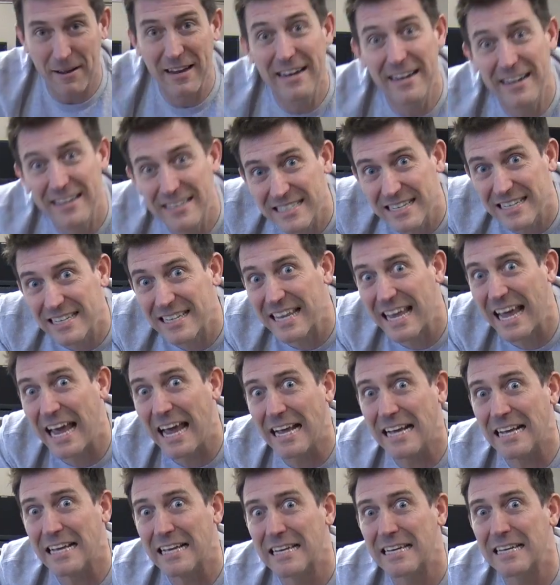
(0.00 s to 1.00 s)
But here's the
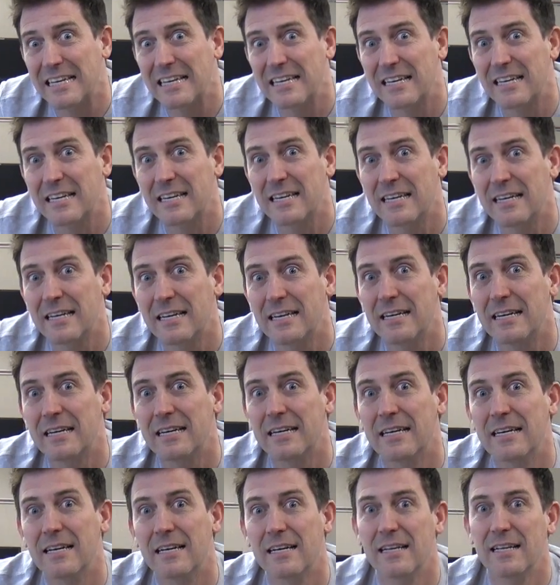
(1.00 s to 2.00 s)
thing.
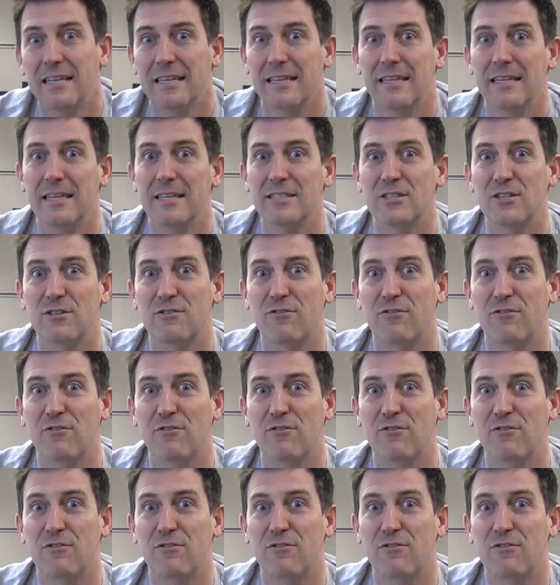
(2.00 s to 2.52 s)
This